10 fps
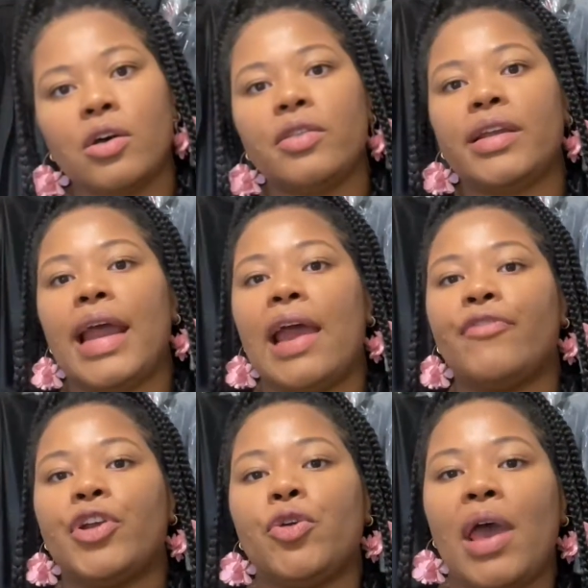then
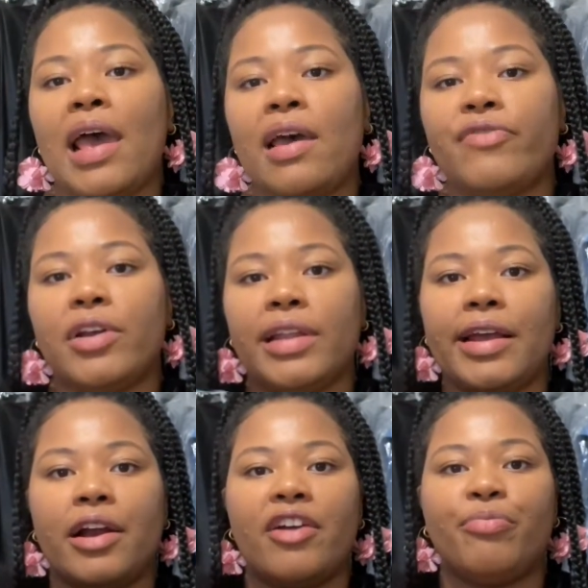after you have your
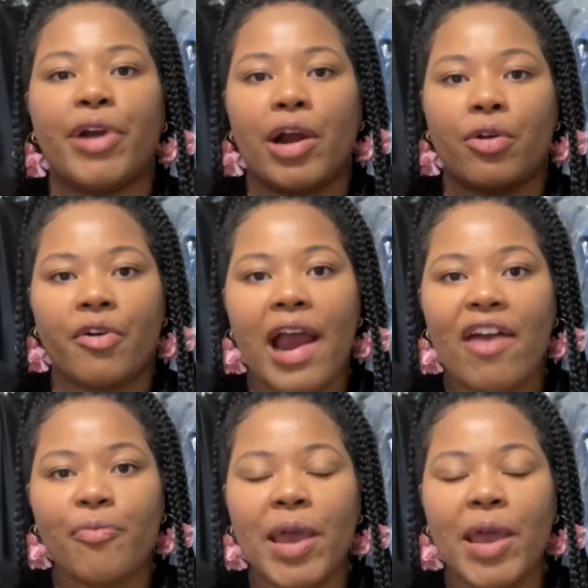layer of brown craft